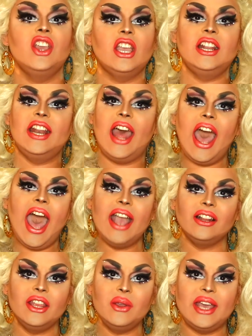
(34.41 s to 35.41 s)
You're gonna need a
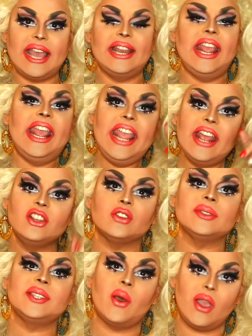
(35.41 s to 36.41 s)
hot glue gun and
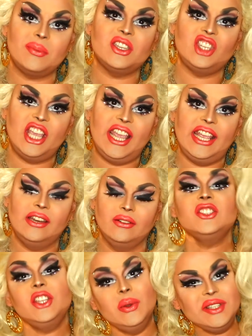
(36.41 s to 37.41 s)
your sewing machine.
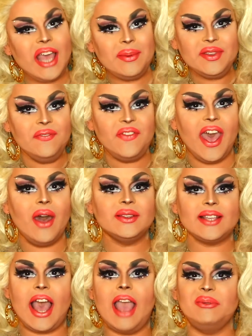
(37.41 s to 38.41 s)
Two types of
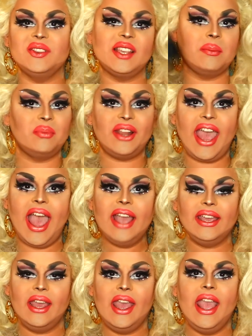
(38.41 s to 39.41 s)
felt, I'm using
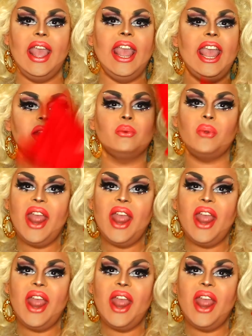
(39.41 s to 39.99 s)
black and